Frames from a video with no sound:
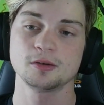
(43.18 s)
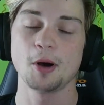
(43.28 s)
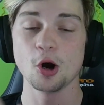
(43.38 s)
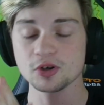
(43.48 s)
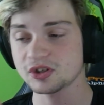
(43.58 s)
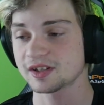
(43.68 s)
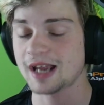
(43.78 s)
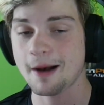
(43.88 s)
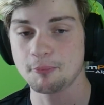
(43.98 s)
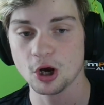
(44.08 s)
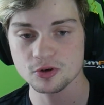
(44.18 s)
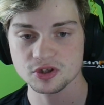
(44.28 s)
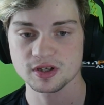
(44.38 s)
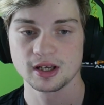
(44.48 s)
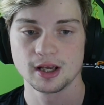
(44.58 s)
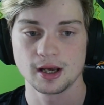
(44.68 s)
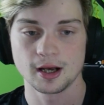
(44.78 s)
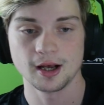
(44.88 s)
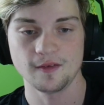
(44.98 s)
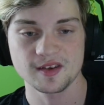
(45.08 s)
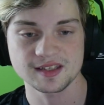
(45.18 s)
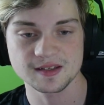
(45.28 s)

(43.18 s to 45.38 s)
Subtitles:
post, the top post. This is